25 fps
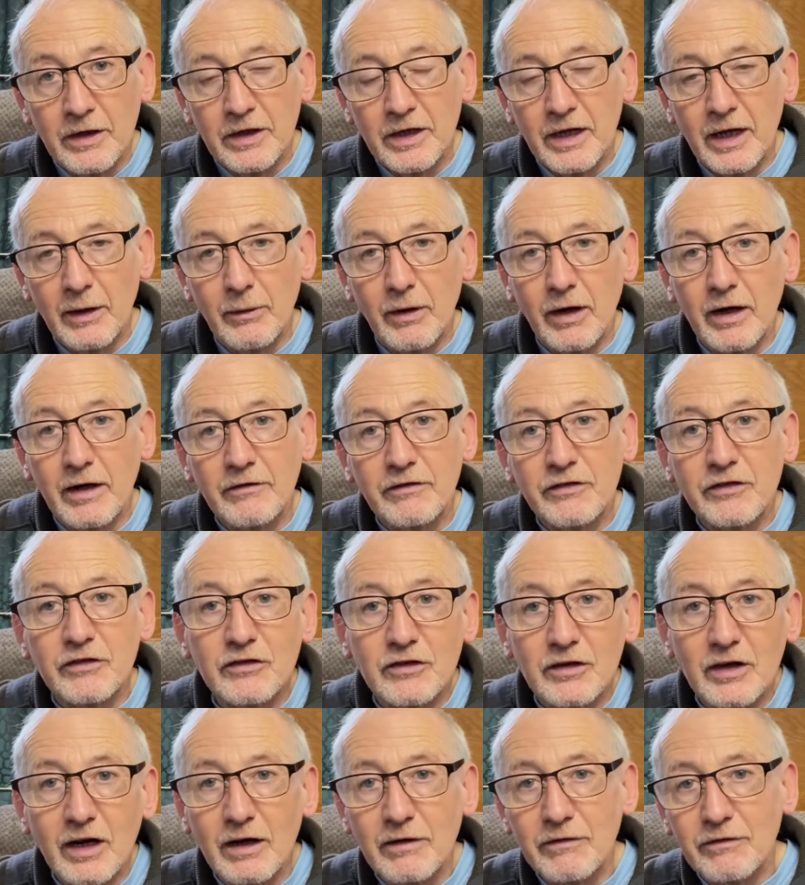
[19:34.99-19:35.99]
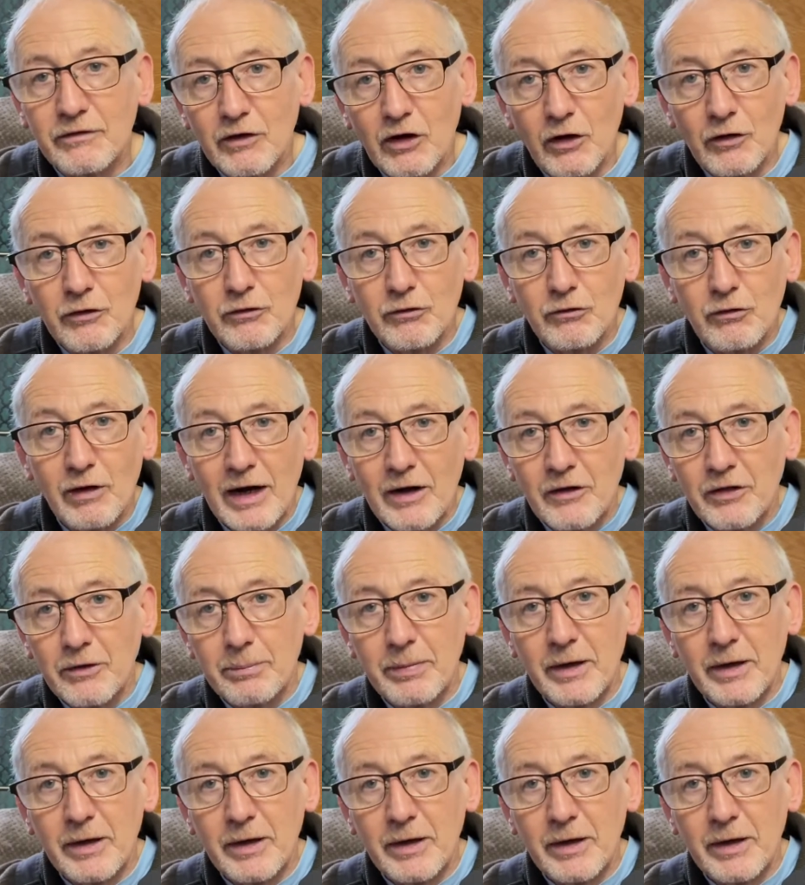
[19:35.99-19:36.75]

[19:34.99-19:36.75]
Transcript: Now I've gone around the